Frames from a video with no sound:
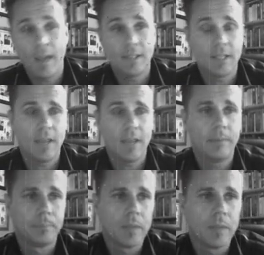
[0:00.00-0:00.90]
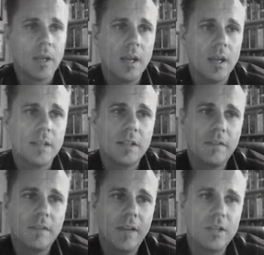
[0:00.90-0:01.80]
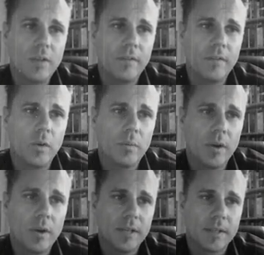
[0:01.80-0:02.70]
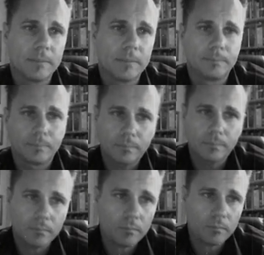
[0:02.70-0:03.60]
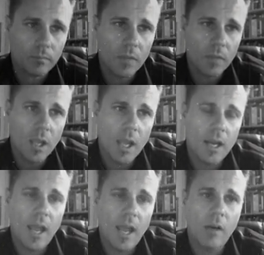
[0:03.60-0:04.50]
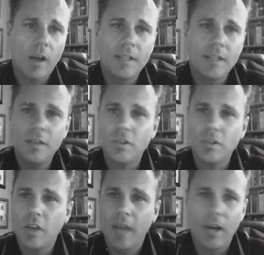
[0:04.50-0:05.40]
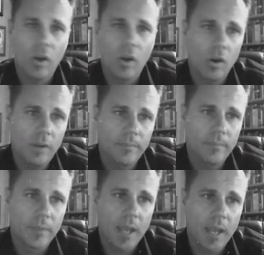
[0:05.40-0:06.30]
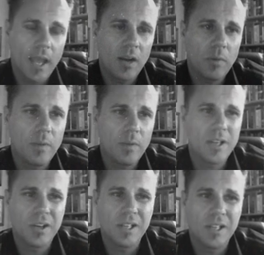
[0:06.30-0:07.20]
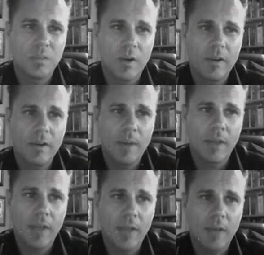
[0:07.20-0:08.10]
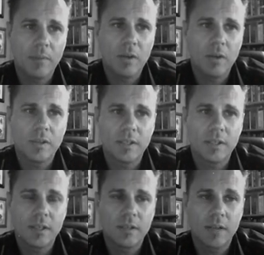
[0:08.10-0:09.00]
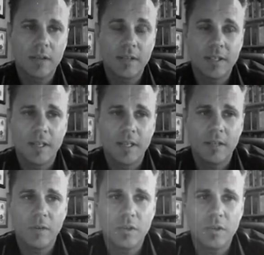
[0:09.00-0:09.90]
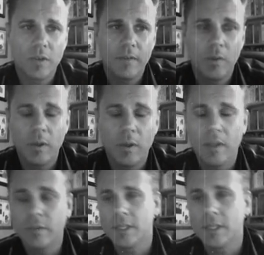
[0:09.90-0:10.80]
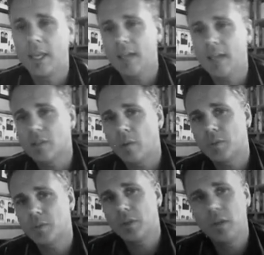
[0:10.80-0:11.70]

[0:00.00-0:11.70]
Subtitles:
together. So it's a fairly straightforward process. Now, I didn't show you how to log on, and I probably don't need to worry about that because it's, as I said, it's very straightforward. There is a guest option.